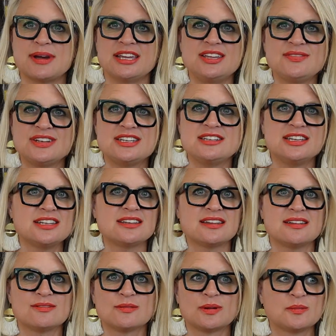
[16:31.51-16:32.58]
I even knit
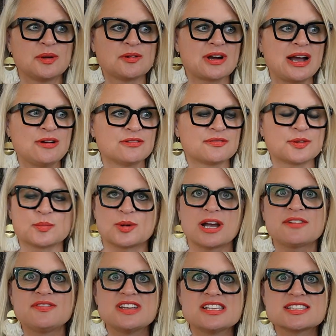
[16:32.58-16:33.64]
when we were out for
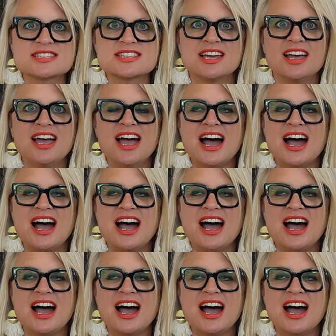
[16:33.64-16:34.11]
breakfast.